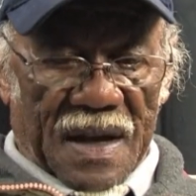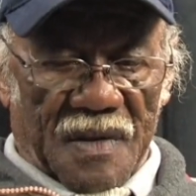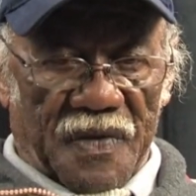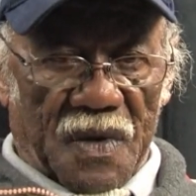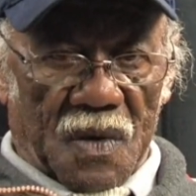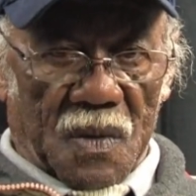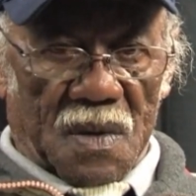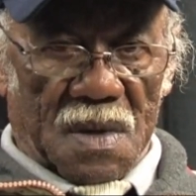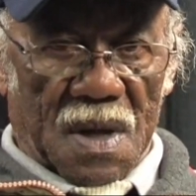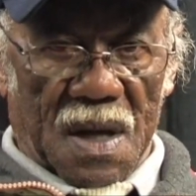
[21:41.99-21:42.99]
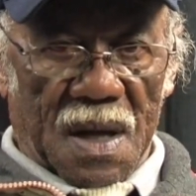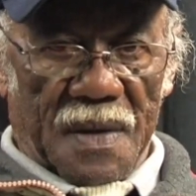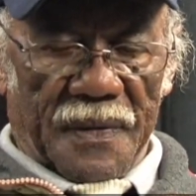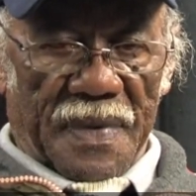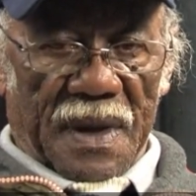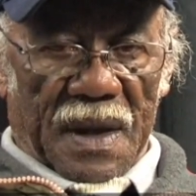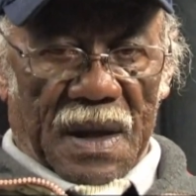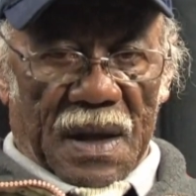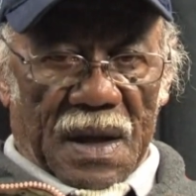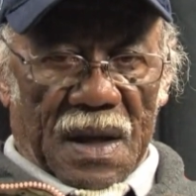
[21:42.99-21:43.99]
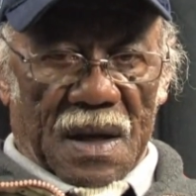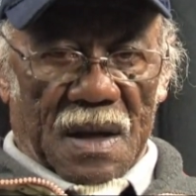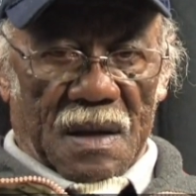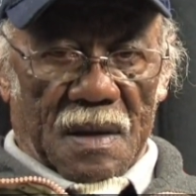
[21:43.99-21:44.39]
and the floor was hot. And